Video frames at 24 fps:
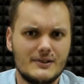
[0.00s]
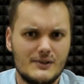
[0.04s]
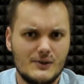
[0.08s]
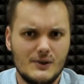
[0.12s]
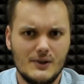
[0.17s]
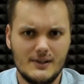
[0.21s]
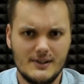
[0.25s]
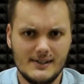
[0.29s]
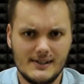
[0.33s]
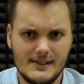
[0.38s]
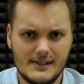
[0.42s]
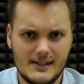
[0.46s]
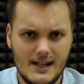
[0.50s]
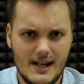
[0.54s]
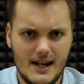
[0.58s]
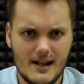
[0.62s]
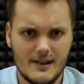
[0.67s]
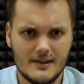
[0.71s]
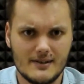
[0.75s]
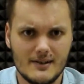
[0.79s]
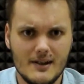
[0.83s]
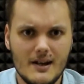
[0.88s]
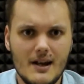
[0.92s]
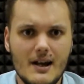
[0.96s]
to
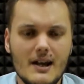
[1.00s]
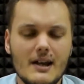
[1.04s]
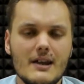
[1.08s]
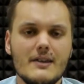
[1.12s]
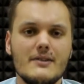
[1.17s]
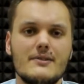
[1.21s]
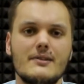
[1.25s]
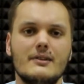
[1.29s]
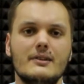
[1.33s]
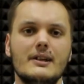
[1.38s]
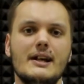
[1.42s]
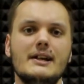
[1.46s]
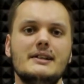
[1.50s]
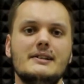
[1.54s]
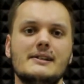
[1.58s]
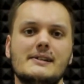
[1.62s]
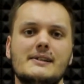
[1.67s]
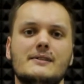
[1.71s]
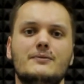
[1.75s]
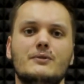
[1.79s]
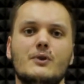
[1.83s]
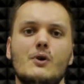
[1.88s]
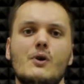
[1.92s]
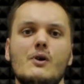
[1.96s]
understand? In the
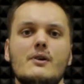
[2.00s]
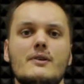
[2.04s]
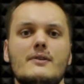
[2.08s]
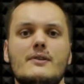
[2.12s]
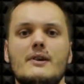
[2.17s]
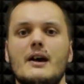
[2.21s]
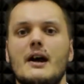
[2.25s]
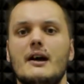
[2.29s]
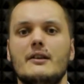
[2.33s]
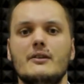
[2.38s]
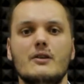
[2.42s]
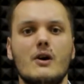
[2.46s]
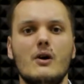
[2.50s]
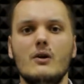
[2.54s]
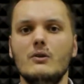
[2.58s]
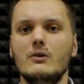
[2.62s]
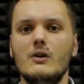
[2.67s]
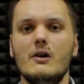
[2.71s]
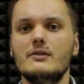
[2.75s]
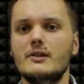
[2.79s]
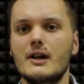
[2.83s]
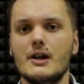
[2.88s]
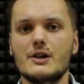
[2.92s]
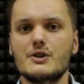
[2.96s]
latest vlog they are no
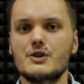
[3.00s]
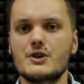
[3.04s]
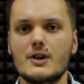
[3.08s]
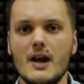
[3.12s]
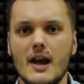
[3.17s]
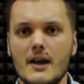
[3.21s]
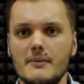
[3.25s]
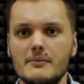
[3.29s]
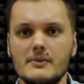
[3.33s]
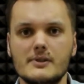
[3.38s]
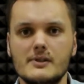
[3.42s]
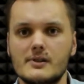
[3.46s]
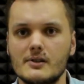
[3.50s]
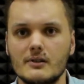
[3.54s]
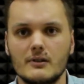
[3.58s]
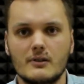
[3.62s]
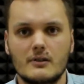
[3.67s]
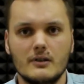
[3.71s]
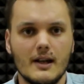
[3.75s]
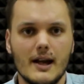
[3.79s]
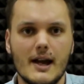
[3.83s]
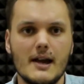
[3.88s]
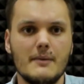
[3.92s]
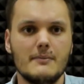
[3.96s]
longer ashamed to
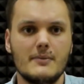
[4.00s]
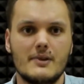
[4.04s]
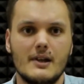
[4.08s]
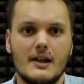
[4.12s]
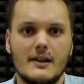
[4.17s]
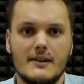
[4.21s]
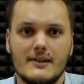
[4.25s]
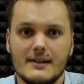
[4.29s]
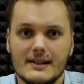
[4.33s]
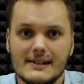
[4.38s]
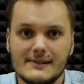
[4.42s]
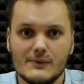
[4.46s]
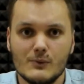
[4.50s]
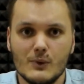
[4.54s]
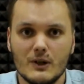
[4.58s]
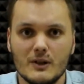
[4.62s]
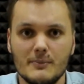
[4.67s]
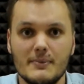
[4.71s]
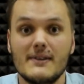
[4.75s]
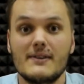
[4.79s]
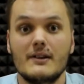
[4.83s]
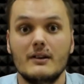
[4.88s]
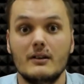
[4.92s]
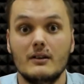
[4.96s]
claim that this will
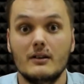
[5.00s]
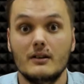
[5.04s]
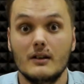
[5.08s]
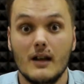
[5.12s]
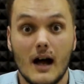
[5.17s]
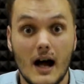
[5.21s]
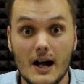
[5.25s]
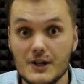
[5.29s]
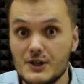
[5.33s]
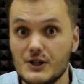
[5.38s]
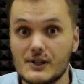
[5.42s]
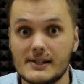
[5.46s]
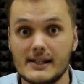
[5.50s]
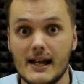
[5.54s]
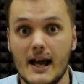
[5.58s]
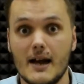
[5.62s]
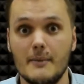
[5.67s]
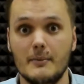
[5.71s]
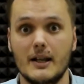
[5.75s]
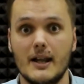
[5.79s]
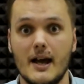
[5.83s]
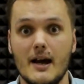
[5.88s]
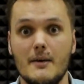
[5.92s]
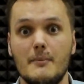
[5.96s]
be the largest
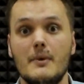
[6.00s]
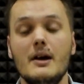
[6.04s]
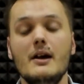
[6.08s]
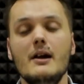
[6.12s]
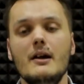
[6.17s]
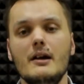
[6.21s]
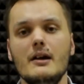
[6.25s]
MLM